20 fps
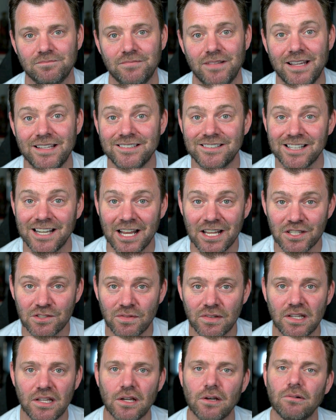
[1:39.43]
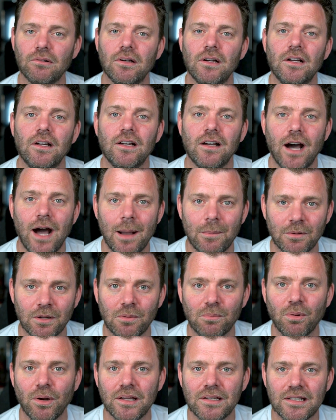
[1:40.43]
In today's video, I'm going to
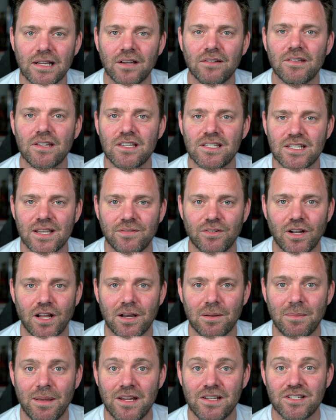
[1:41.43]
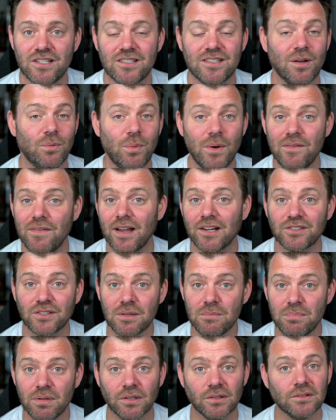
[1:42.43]
break down these 7 automations that we've actually
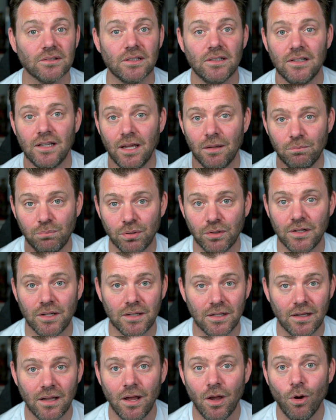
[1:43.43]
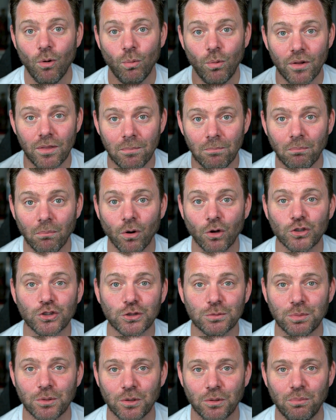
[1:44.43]
built and put in with
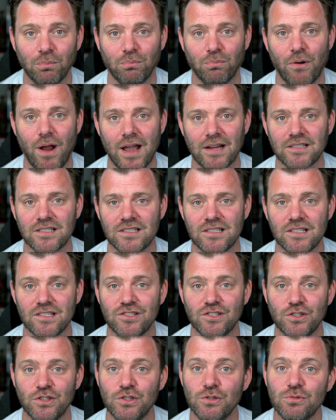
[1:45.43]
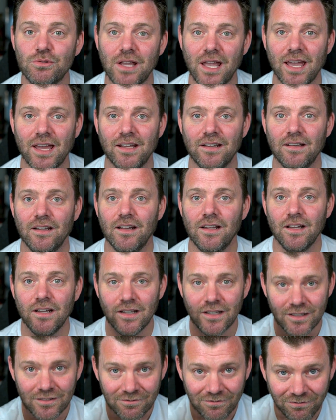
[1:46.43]
multiple practices so you can
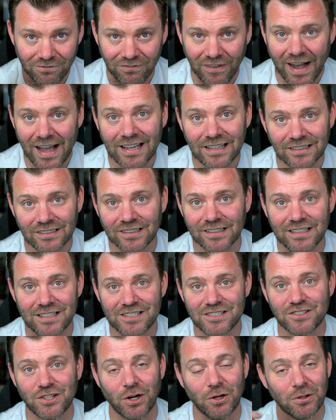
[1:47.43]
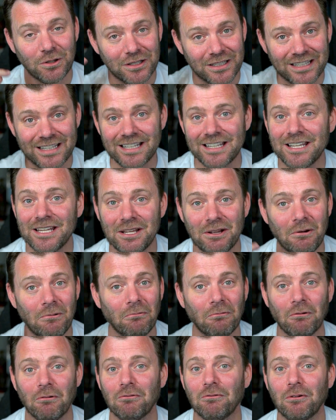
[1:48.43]
finally start getting
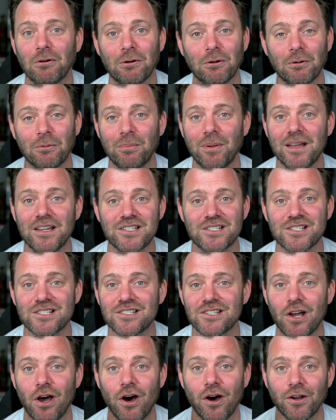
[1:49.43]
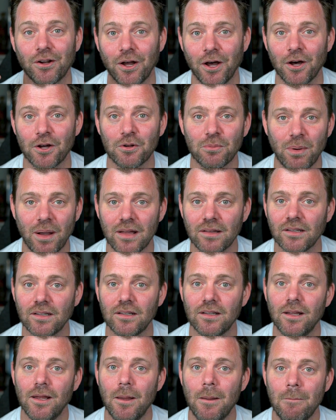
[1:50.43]
referral patients on autopilot,
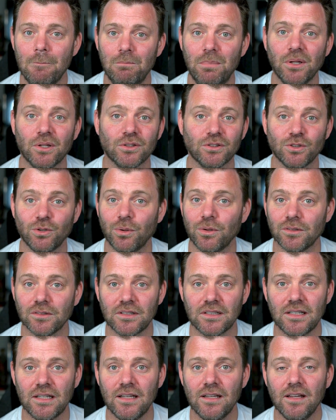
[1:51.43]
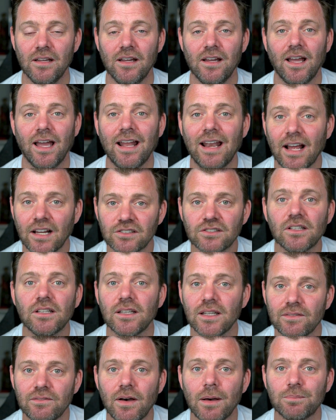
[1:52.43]
build loyalty, and actually
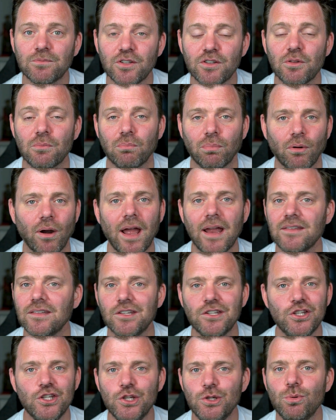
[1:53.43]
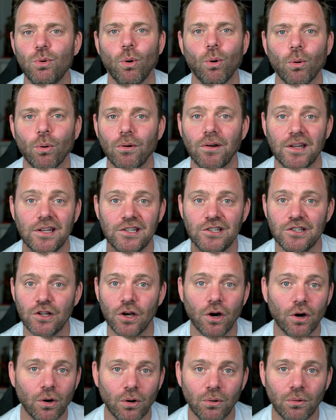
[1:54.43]
live up to the brand that you already
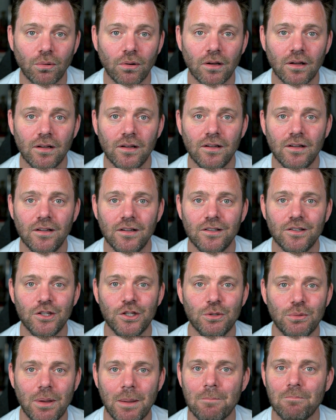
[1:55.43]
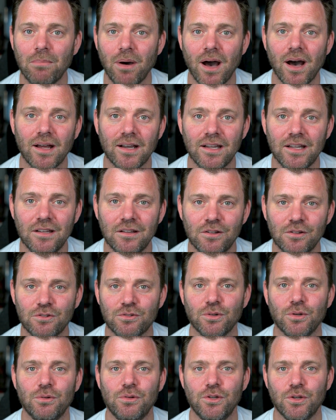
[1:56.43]
know you embody
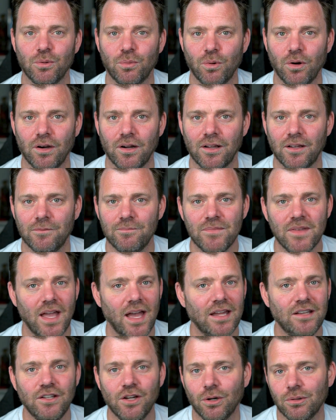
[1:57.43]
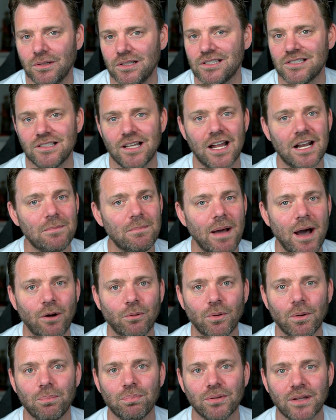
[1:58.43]
through your work. And no, it's not about
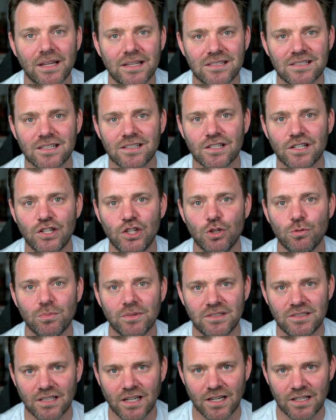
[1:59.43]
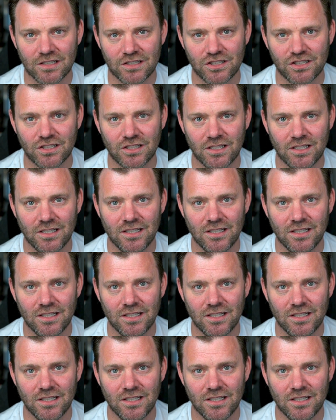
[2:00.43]
replacing the human touch.